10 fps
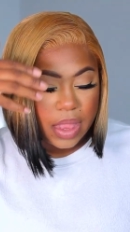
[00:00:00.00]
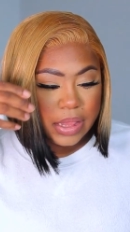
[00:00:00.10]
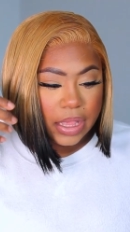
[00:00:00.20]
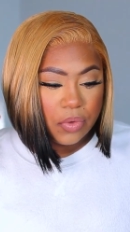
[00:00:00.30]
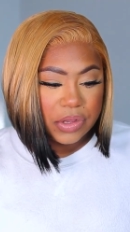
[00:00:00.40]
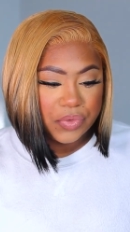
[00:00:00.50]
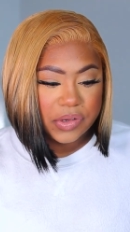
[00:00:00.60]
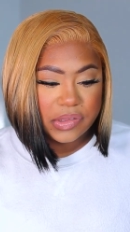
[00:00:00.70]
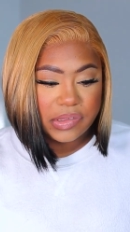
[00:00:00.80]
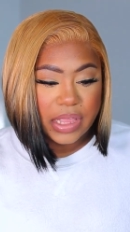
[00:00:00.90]
like going
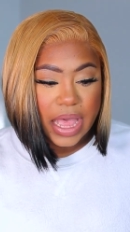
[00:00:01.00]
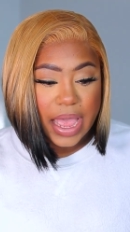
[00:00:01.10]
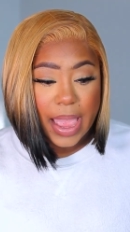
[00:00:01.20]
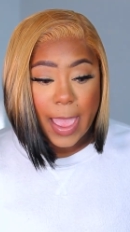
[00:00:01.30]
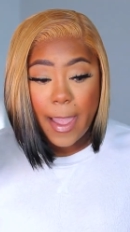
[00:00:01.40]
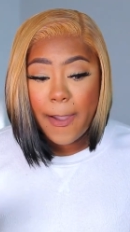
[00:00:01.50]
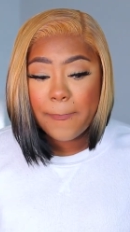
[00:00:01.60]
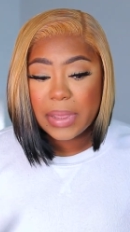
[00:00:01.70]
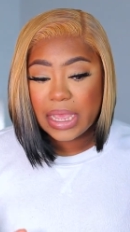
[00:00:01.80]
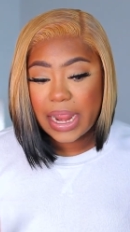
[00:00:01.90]
towards the side
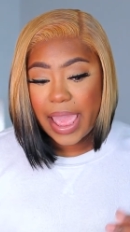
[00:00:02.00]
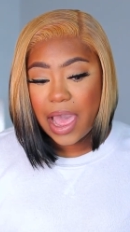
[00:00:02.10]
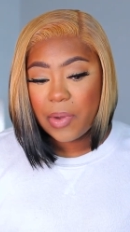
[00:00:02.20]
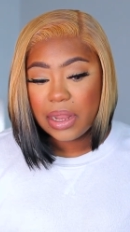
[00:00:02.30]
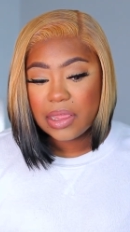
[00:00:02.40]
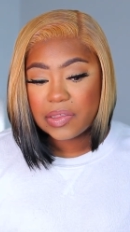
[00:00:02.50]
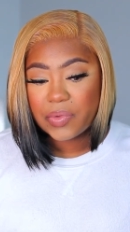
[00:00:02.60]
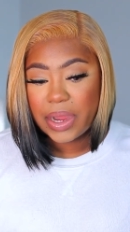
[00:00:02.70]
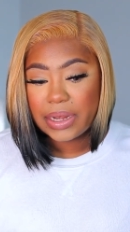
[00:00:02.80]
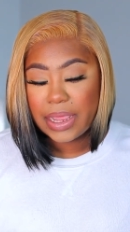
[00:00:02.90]
but how it
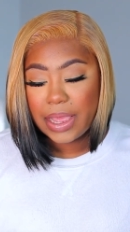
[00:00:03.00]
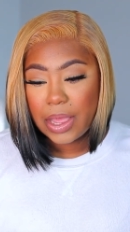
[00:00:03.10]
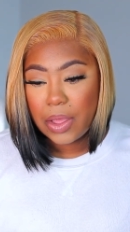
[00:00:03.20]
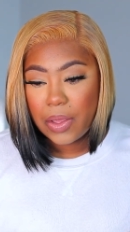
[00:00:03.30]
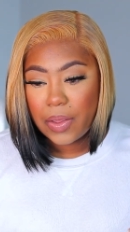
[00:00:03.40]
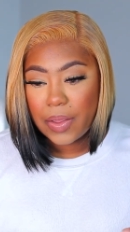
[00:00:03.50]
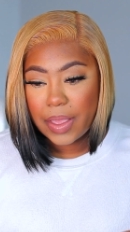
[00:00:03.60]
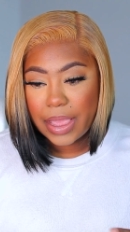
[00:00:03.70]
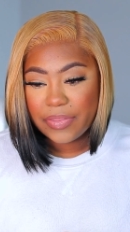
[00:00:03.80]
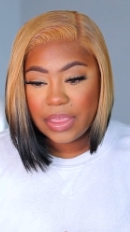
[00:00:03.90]
looks right now
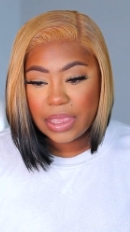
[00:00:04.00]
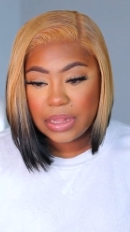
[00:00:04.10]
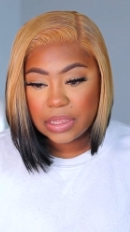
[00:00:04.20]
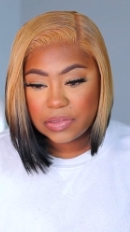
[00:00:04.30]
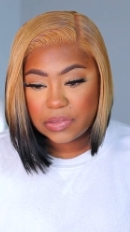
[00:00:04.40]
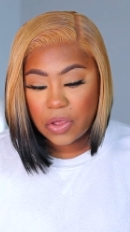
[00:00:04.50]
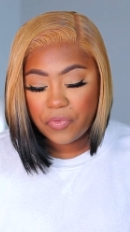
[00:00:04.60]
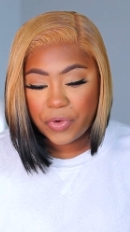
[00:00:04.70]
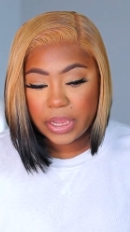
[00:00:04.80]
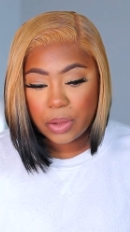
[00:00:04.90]
I think it looks
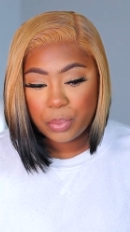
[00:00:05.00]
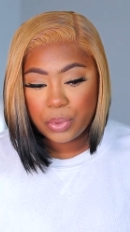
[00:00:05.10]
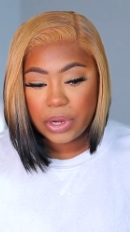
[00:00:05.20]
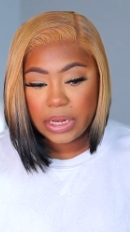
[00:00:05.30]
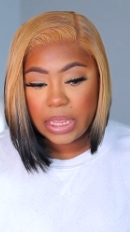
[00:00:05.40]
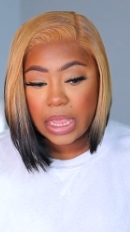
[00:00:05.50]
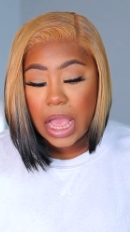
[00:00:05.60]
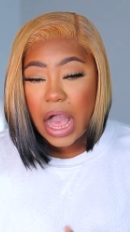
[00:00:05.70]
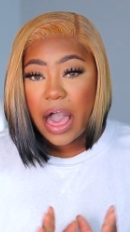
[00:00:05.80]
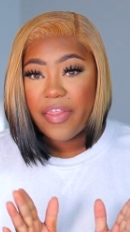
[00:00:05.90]
so freaking pretty
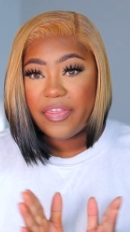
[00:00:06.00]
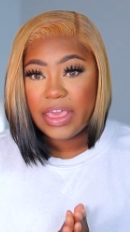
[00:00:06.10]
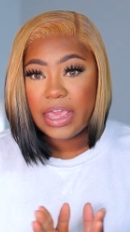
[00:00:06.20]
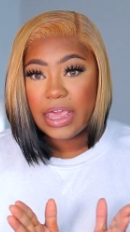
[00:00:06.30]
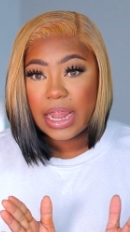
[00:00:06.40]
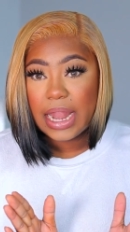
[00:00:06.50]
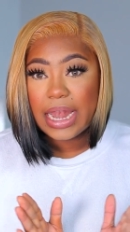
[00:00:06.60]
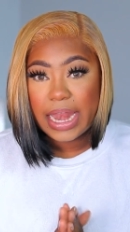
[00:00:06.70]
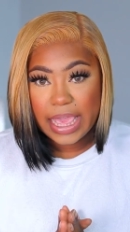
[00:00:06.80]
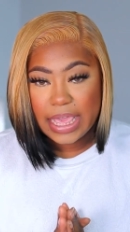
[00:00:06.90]
the
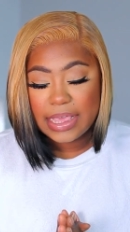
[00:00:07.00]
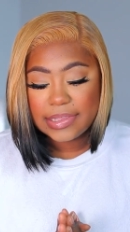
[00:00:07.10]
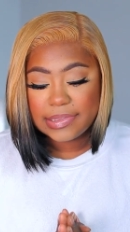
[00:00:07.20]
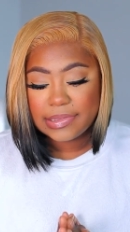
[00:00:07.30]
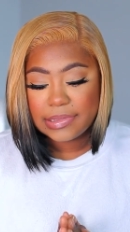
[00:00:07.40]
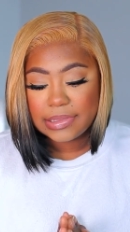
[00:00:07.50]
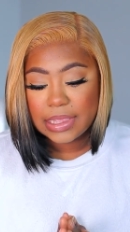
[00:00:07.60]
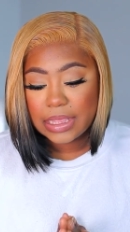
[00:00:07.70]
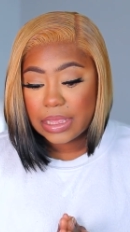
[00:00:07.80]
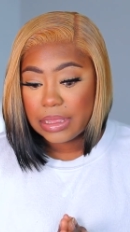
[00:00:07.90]

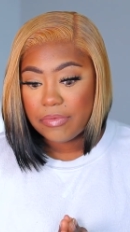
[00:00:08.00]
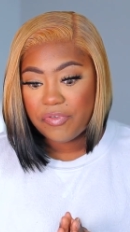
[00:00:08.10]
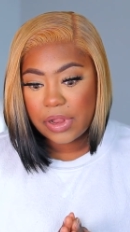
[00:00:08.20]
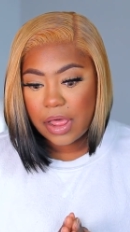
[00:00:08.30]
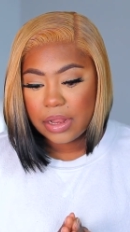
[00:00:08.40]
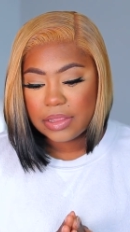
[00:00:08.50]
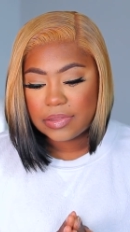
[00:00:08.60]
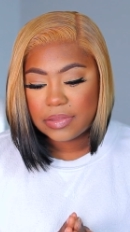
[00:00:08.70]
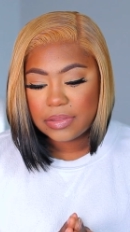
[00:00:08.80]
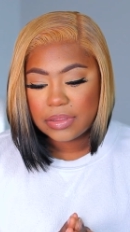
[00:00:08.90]
lace
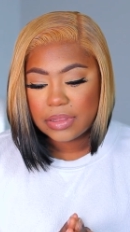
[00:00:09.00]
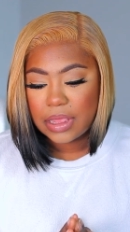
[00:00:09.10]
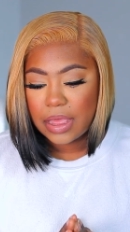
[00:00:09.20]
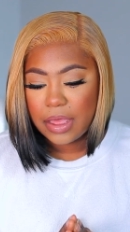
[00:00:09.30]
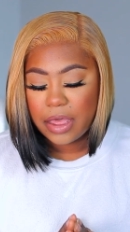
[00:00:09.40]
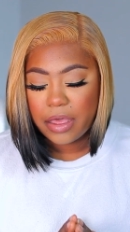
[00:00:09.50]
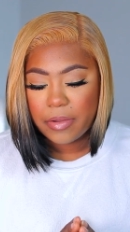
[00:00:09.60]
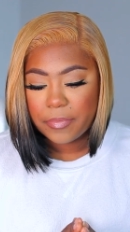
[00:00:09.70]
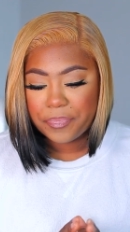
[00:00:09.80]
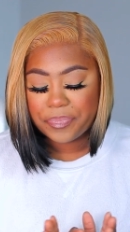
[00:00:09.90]
flawless
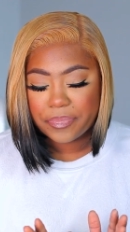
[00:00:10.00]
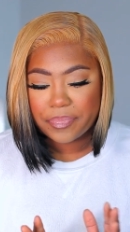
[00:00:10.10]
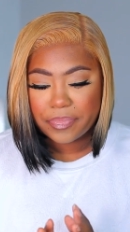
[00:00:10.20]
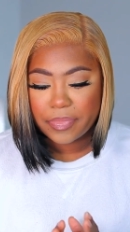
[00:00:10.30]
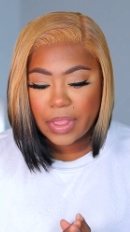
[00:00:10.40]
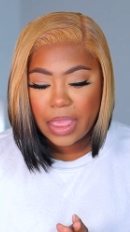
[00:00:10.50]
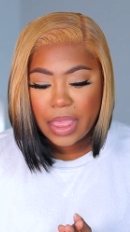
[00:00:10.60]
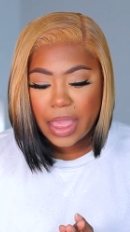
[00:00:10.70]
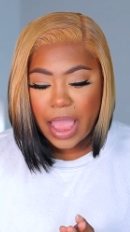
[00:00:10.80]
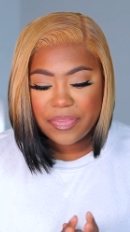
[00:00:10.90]
um
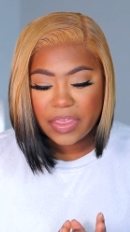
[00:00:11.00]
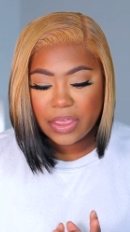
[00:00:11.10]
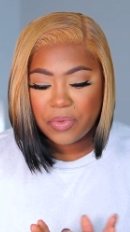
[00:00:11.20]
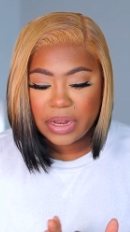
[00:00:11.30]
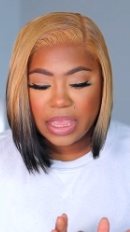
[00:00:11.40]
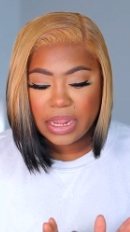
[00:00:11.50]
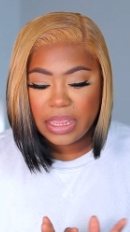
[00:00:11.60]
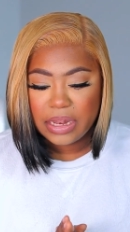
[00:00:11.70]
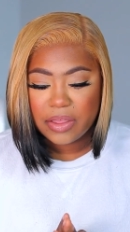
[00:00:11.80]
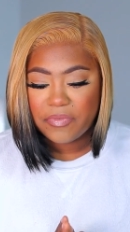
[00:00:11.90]
I think with
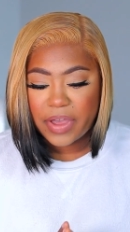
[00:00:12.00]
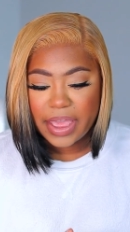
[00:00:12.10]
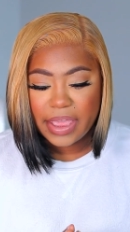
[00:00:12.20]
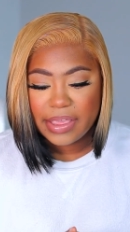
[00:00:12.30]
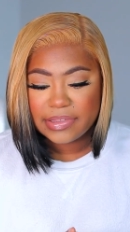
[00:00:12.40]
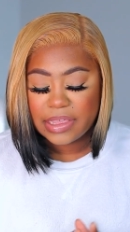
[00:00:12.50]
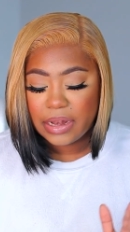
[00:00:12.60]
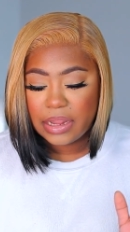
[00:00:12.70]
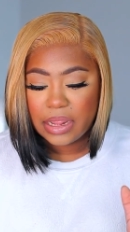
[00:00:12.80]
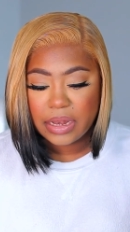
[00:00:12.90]
any device
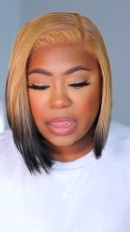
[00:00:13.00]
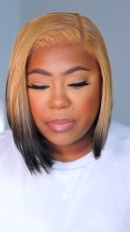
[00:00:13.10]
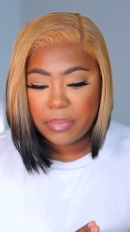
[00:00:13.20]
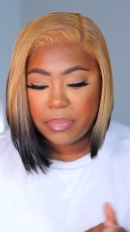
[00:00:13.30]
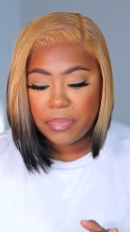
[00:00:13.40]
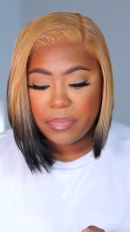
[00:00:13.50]
and then the